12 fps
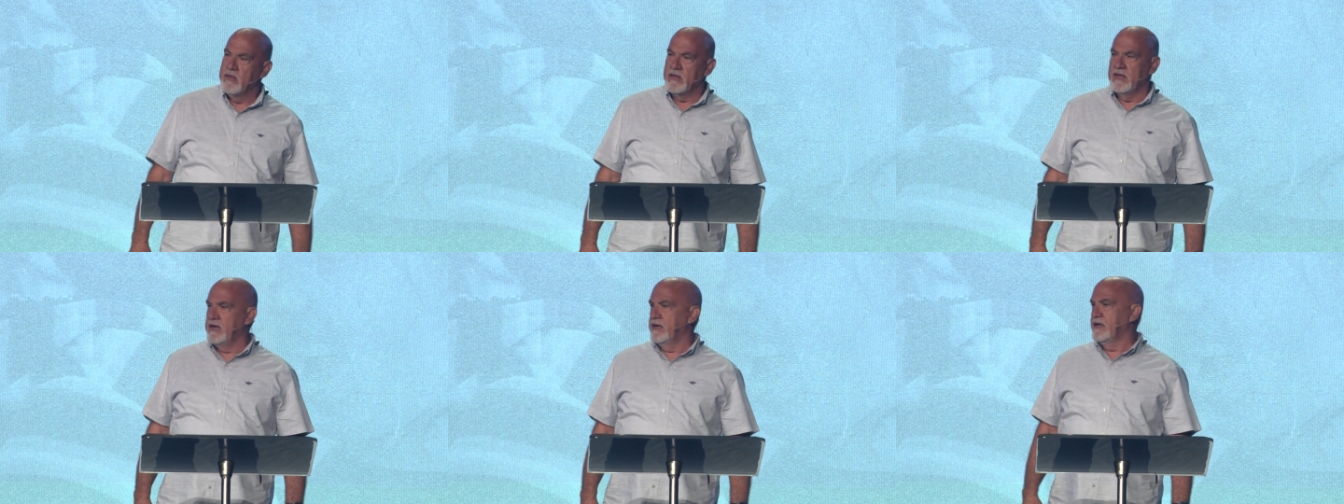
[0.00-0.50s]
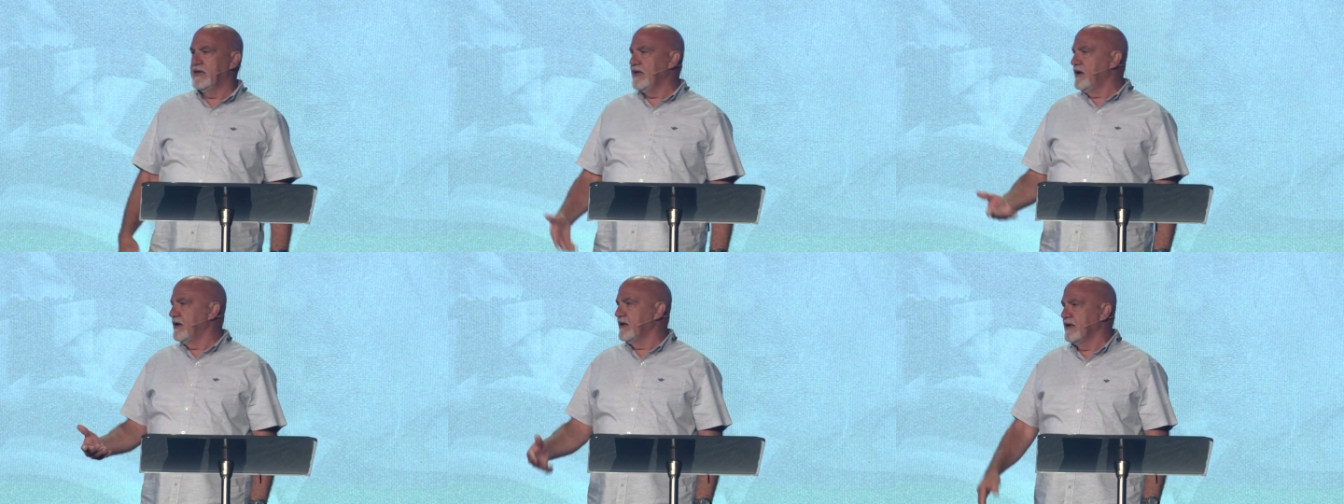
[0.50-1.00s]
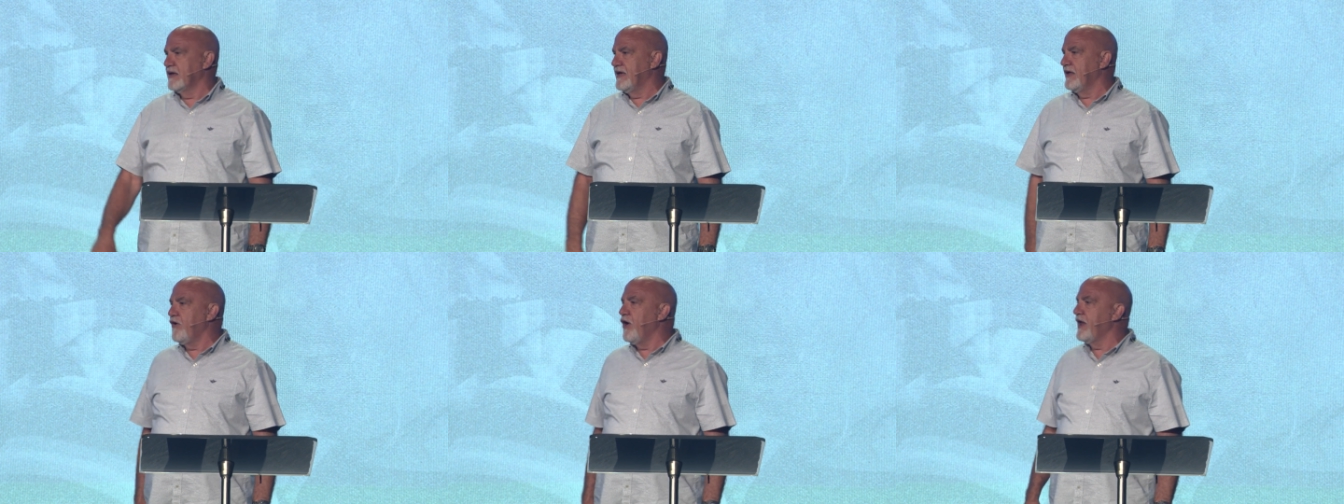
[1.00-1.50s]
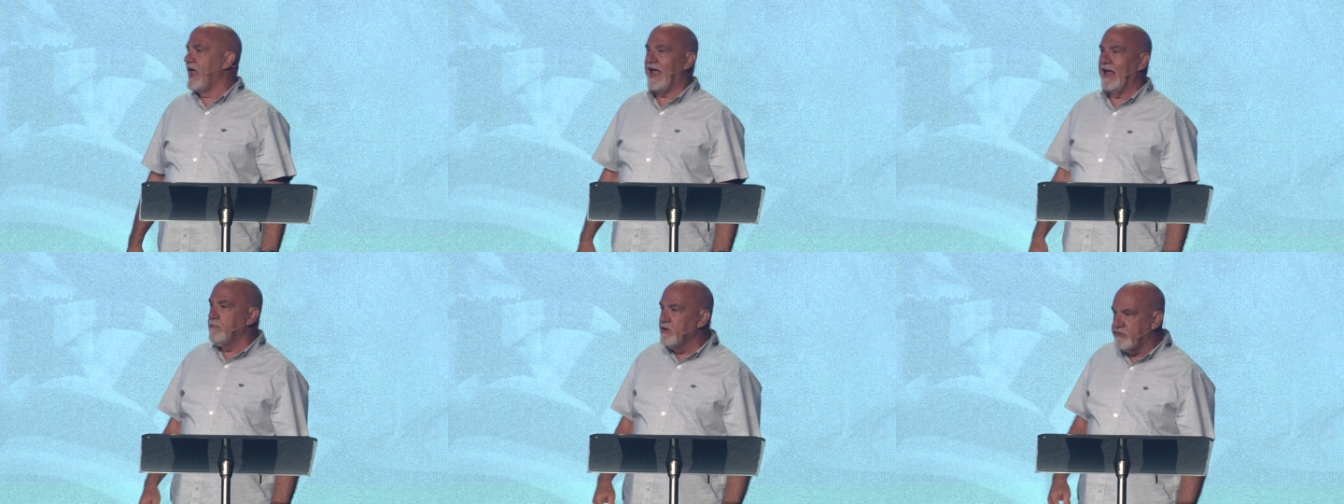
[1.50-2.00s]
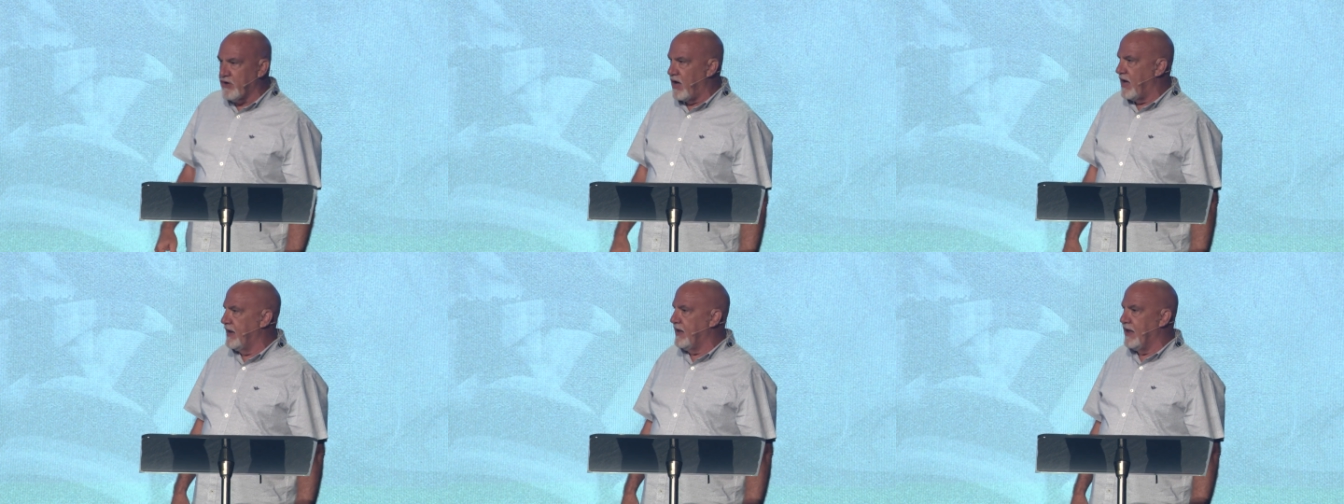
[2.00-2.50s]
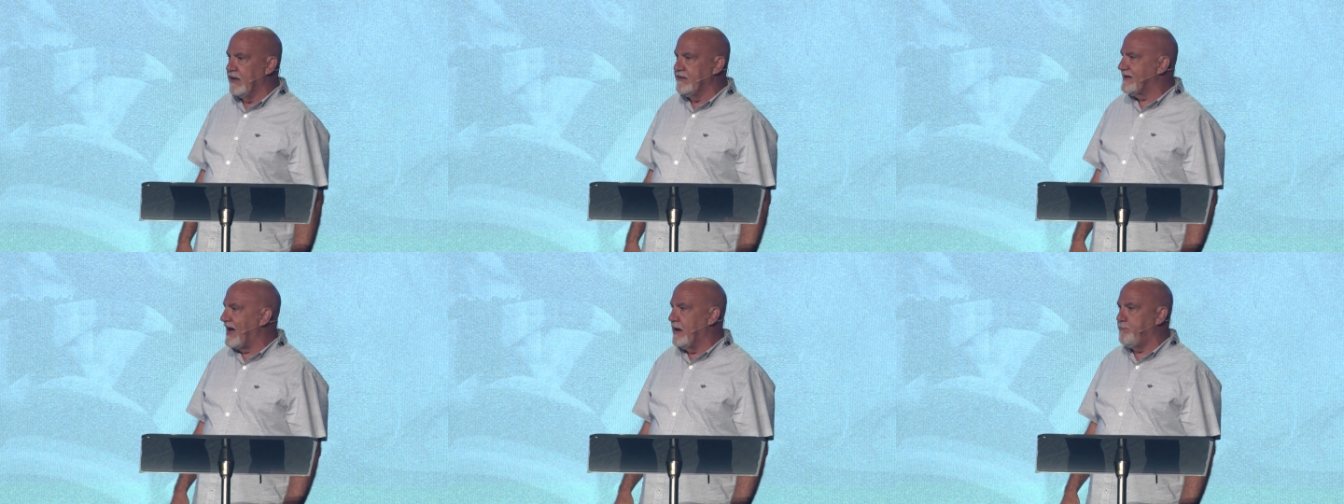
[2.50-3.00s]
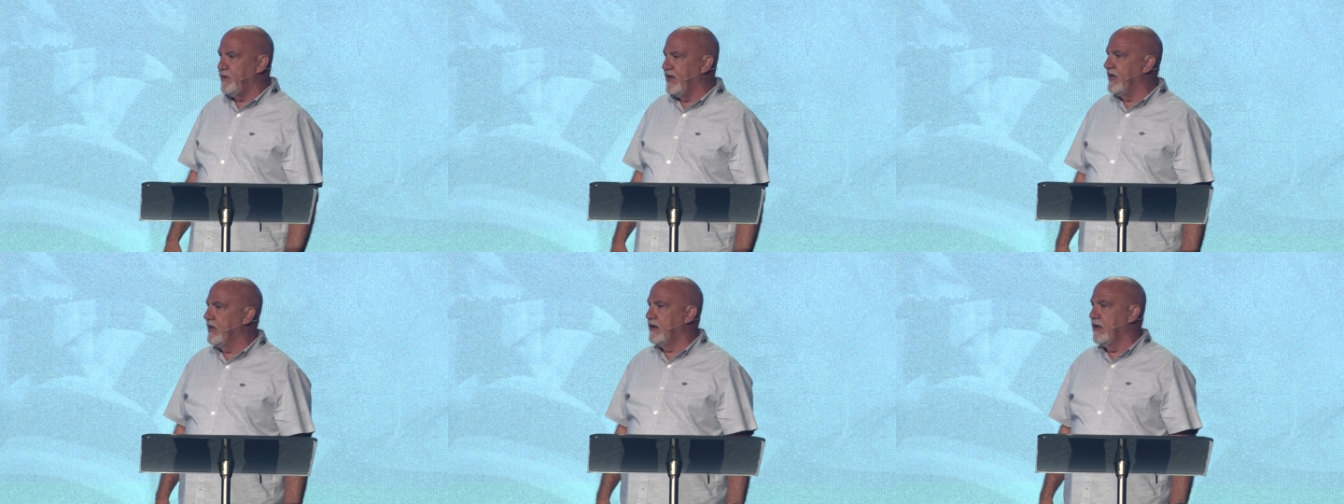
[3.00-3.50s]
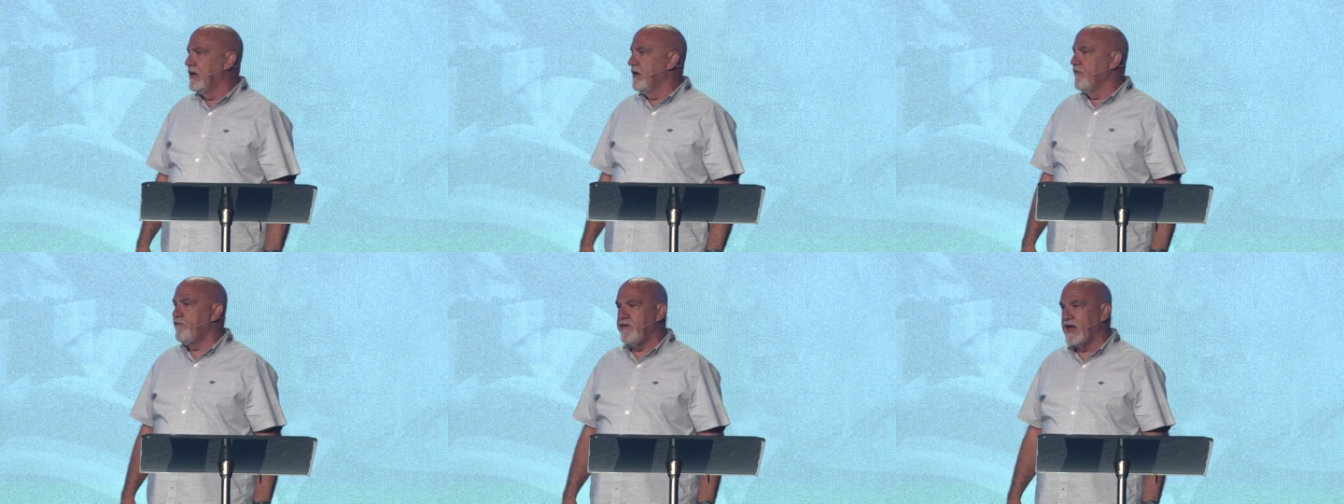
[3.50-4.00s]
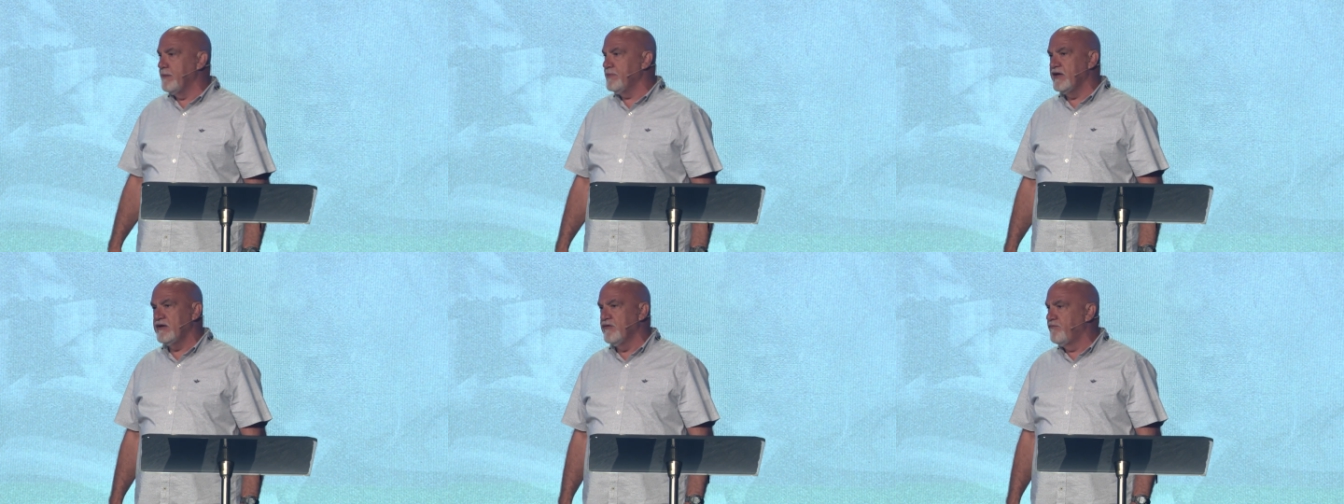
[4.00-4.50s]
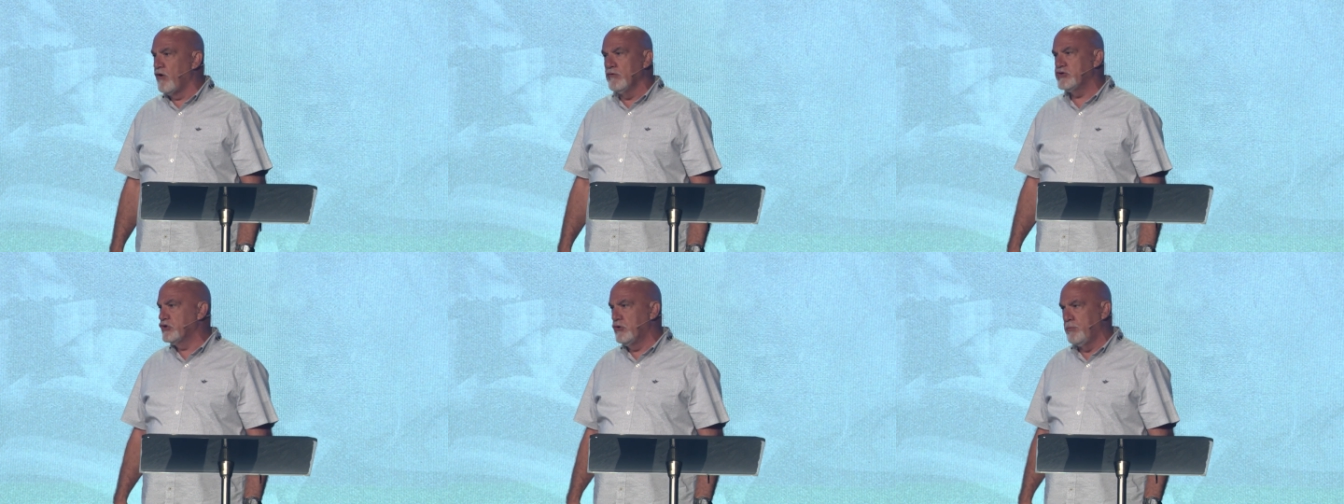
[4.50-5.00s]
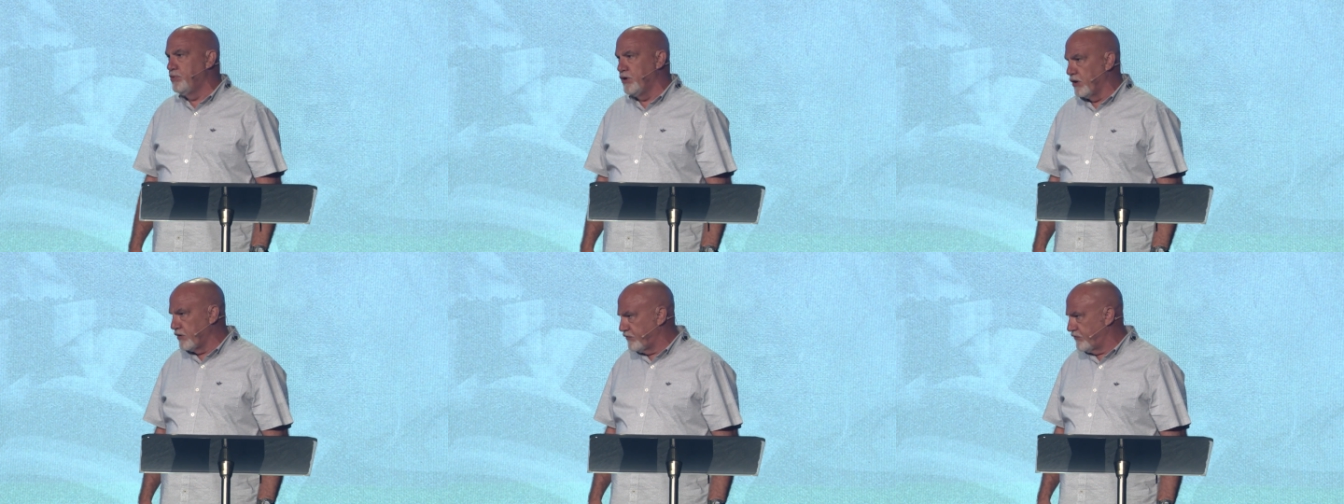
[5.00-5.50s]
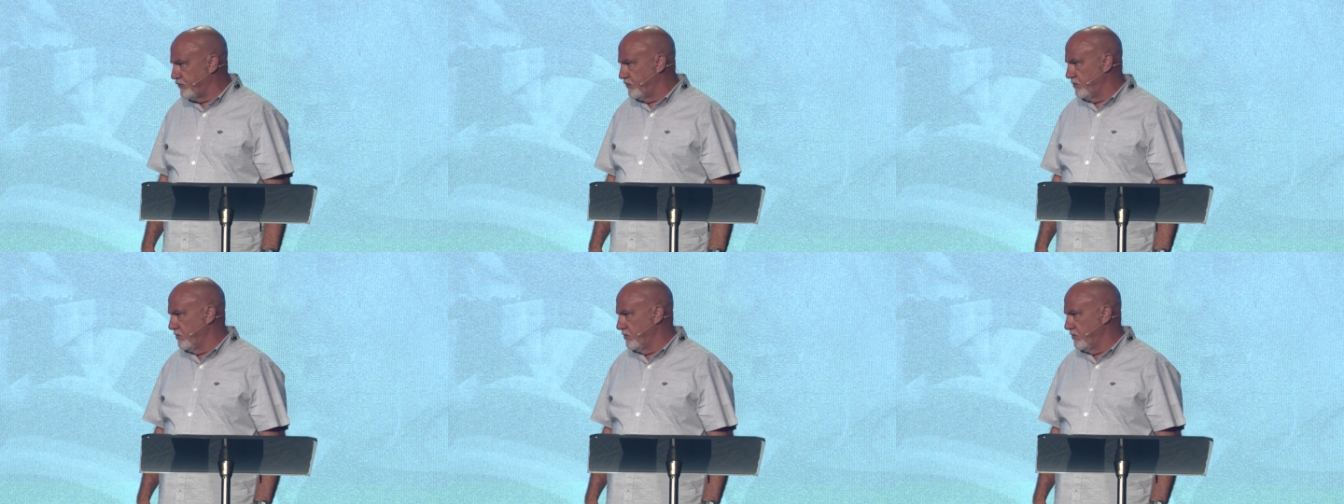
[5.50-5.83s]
Get, get, get on Amazon and type in family devotional books,